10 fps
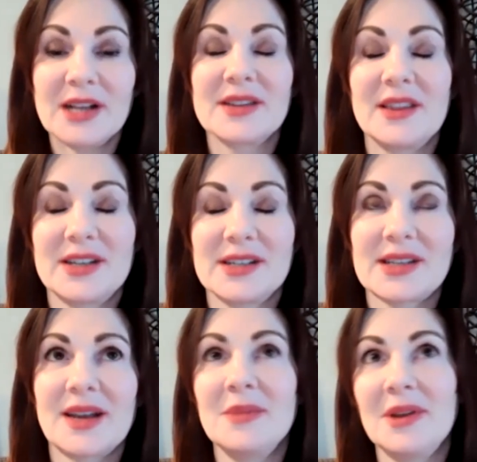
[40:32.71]
and then they
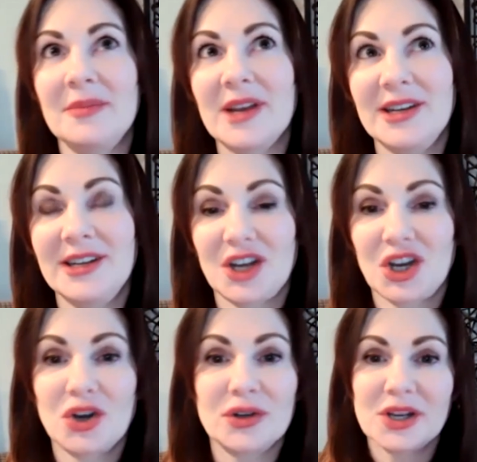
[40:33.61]
decide maybe I need a
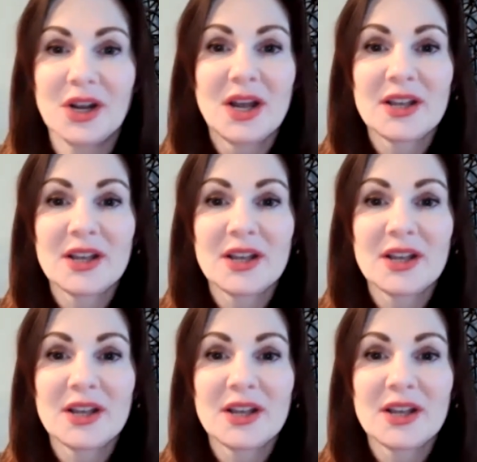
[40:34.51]
coach.